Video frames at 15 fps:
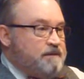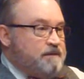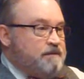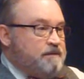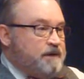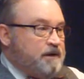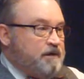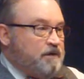And
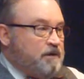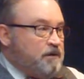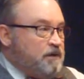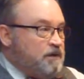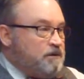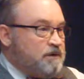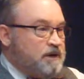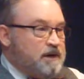then they are
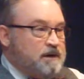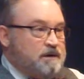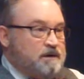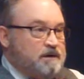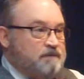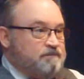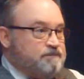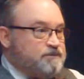
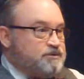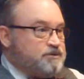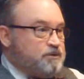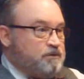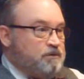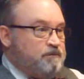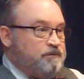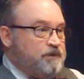located and
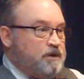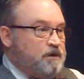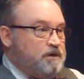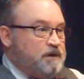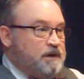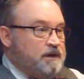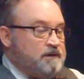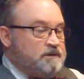serve
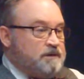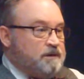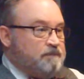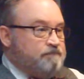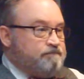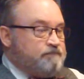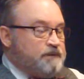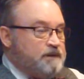at
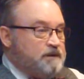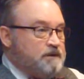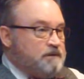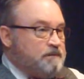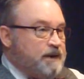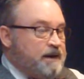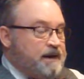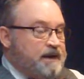
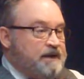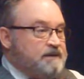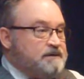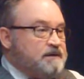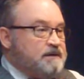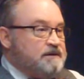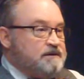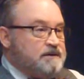about
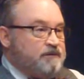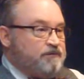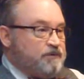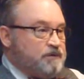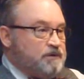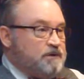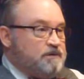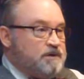18
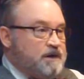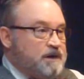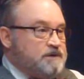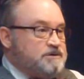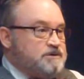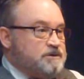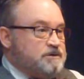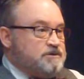different
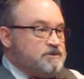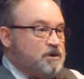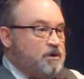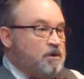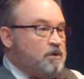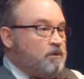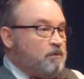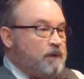locations
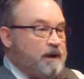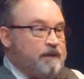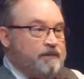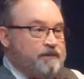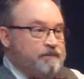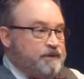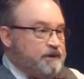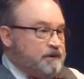all
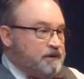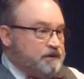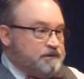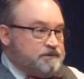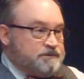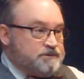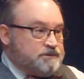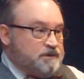around the
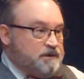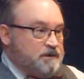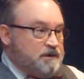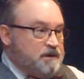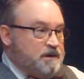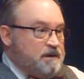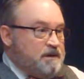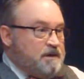Midlands,
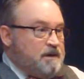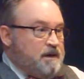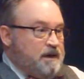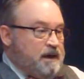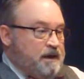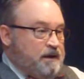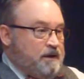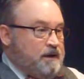
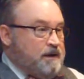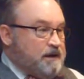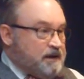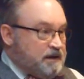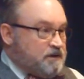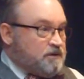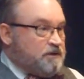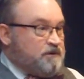
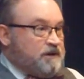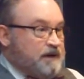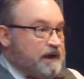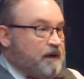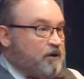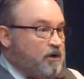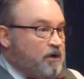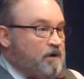including
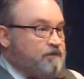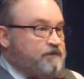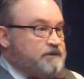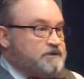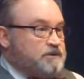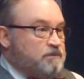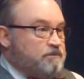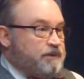our
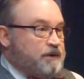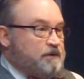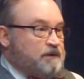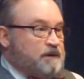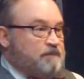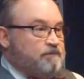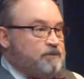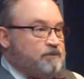office on
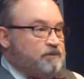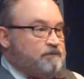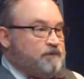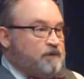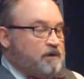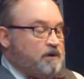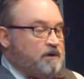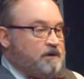Beltline
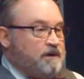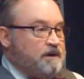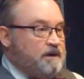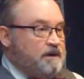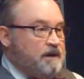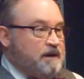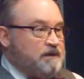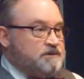Boulevard.
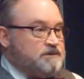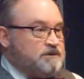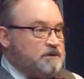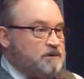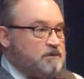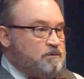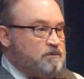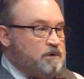And
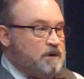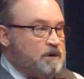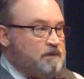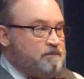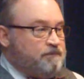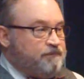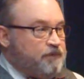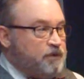so
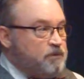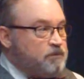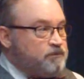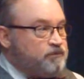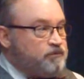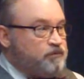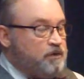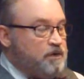
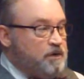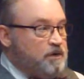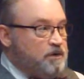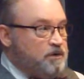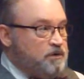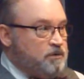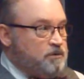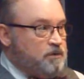folks
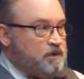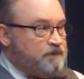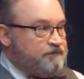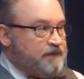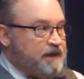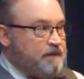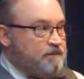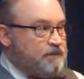who,
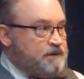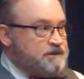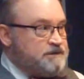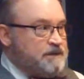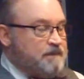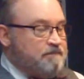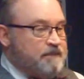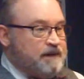
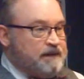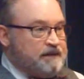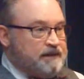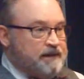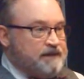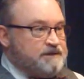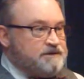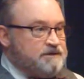families that make
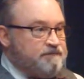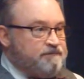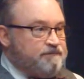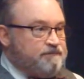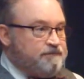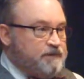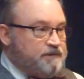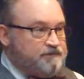less than
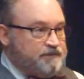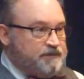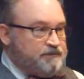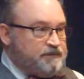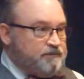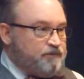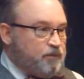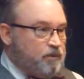
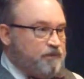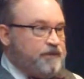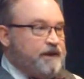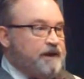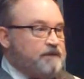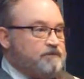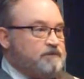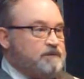
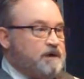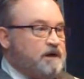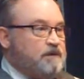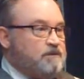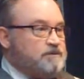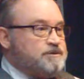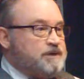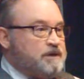
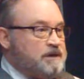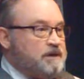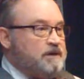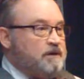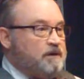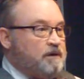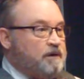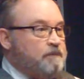$54,000 a
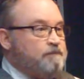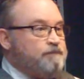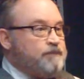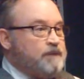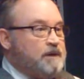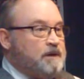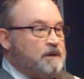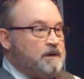year
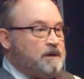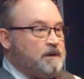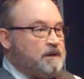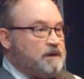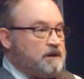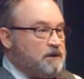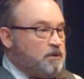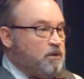
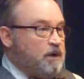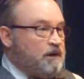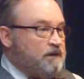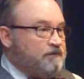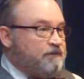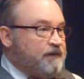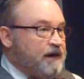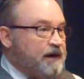can
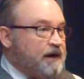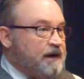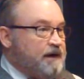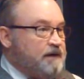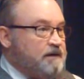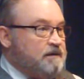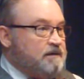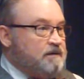
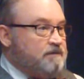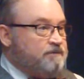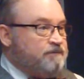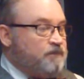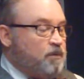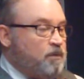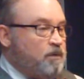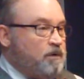qualify
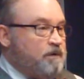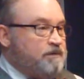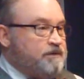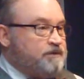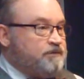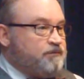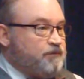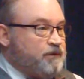for
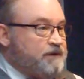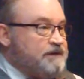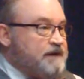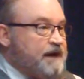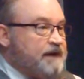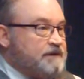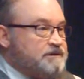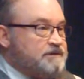this free
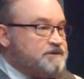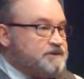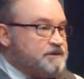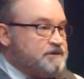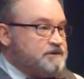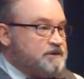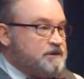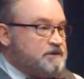tax
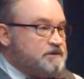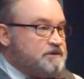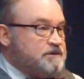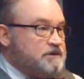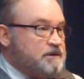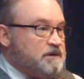assistance.